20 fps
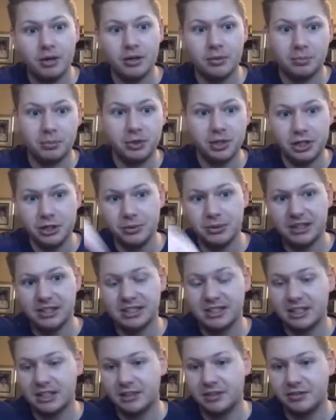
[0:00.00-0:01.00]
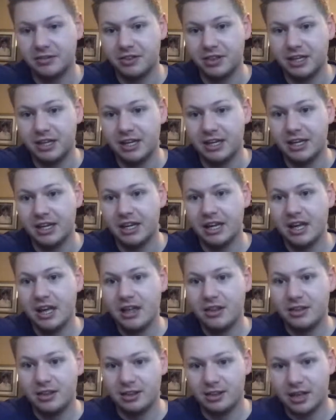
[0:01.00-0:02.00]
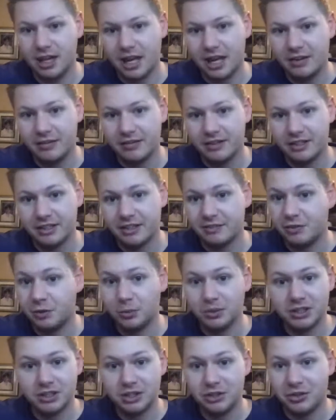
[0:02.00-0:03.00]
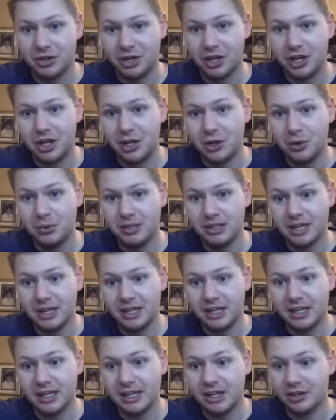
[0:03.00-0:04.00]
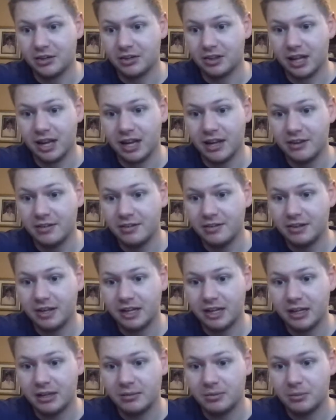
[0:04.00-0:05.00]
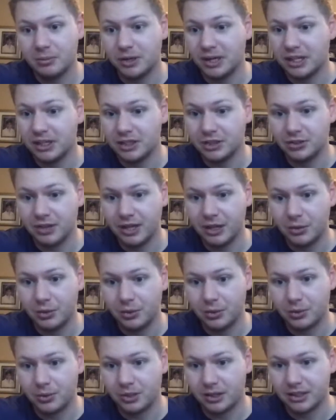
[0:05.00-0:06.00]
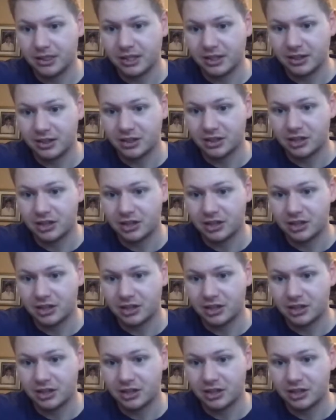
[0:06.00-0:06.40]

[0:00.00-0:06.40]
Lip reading: put you inside of the live, and if you want to do the Q&A here live, we can do that, or we can take this